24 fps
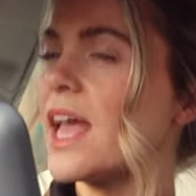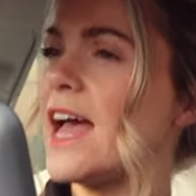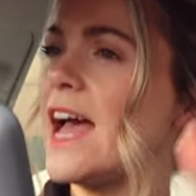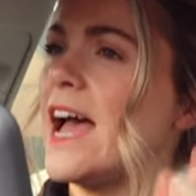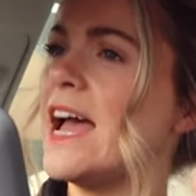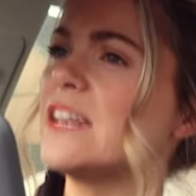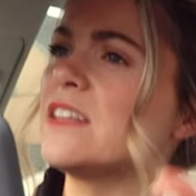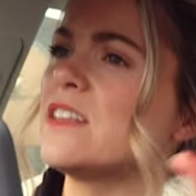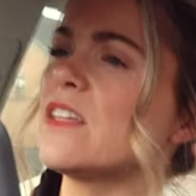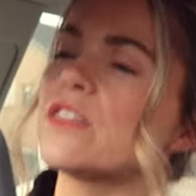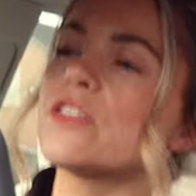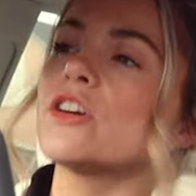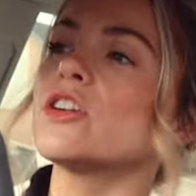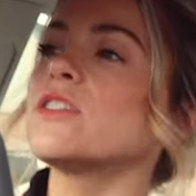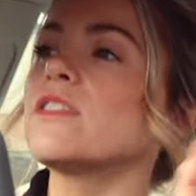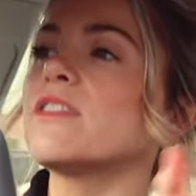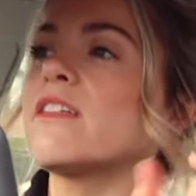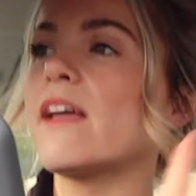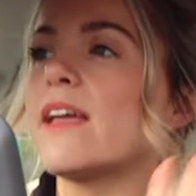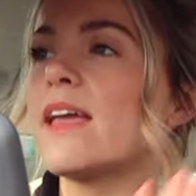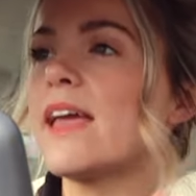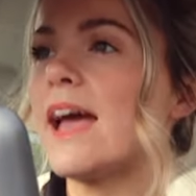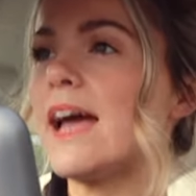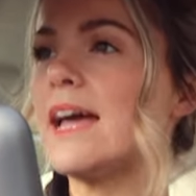And the third
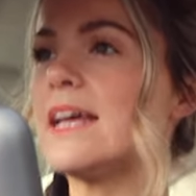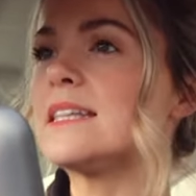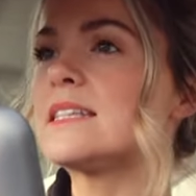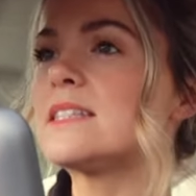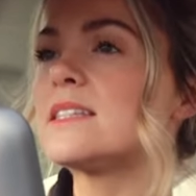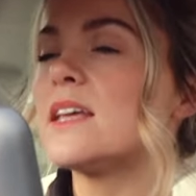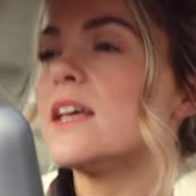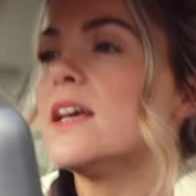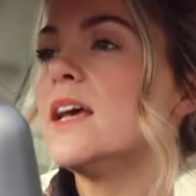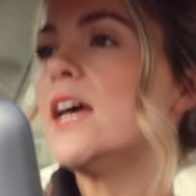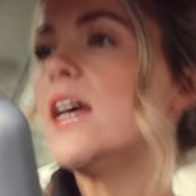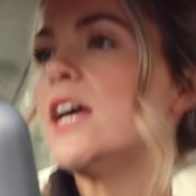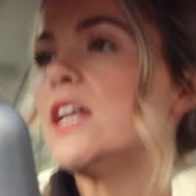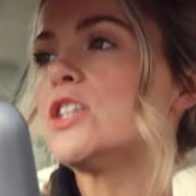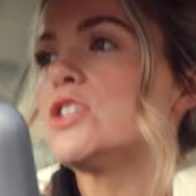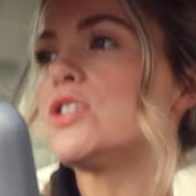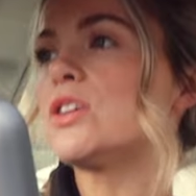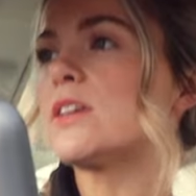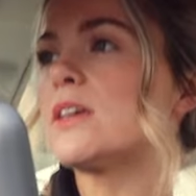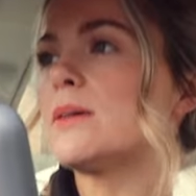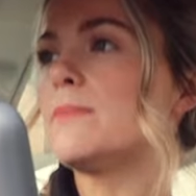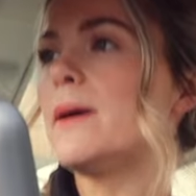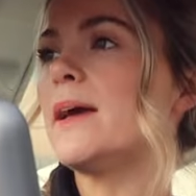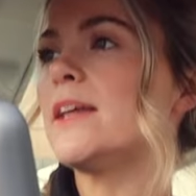thing is
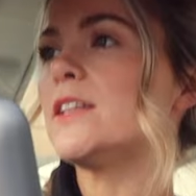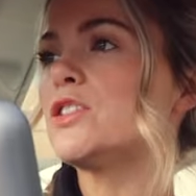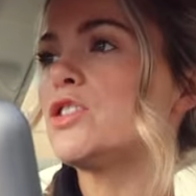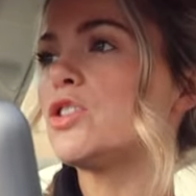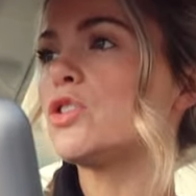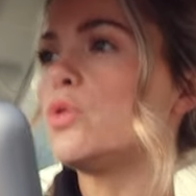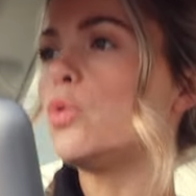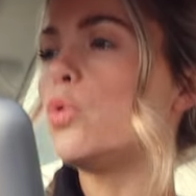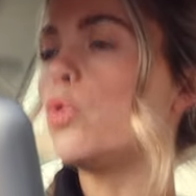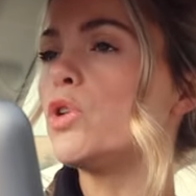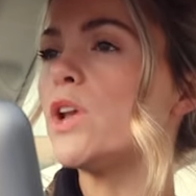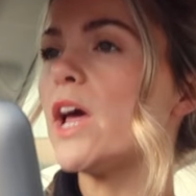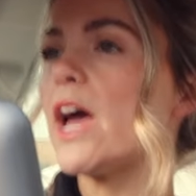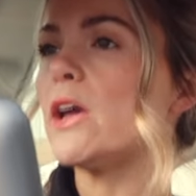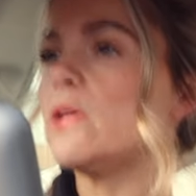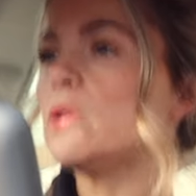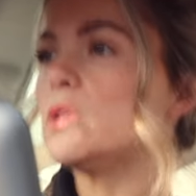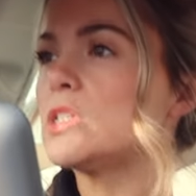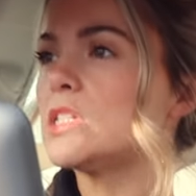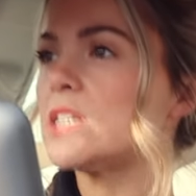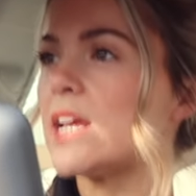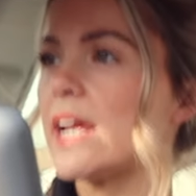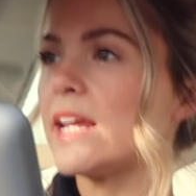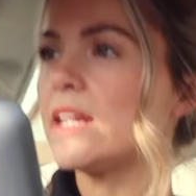to commit to going
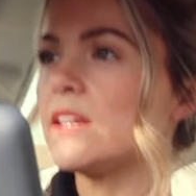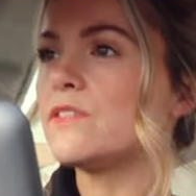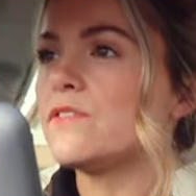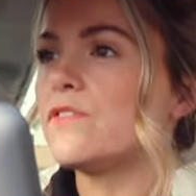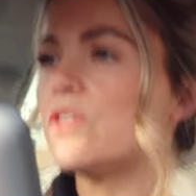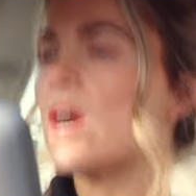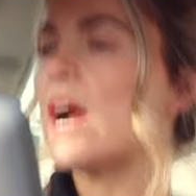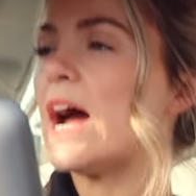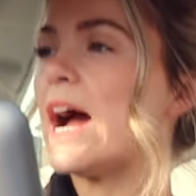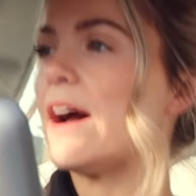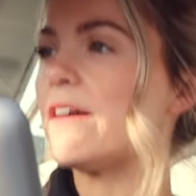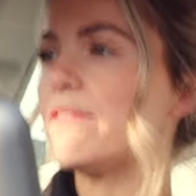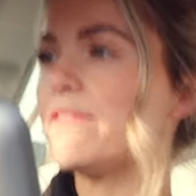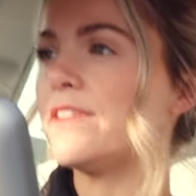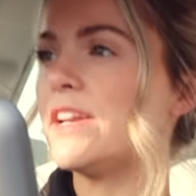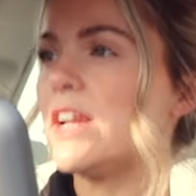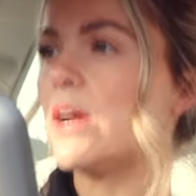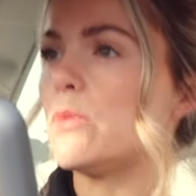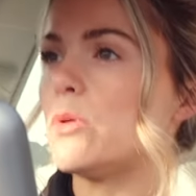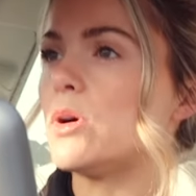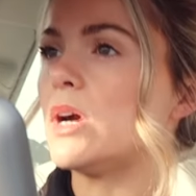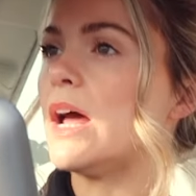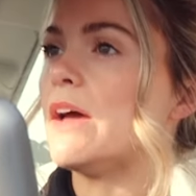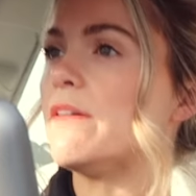outside for half an
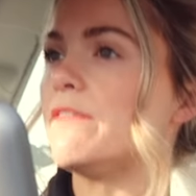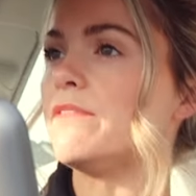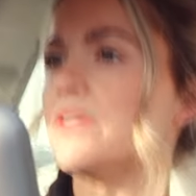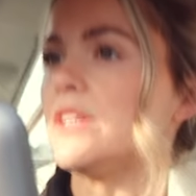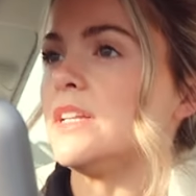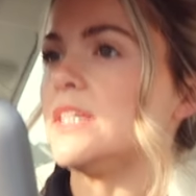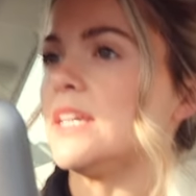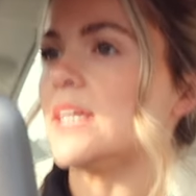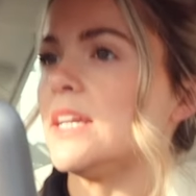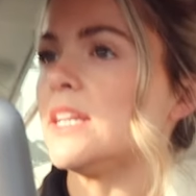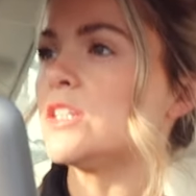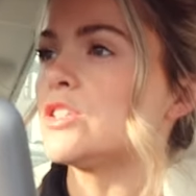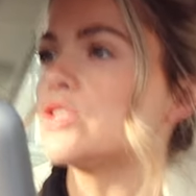hour every day.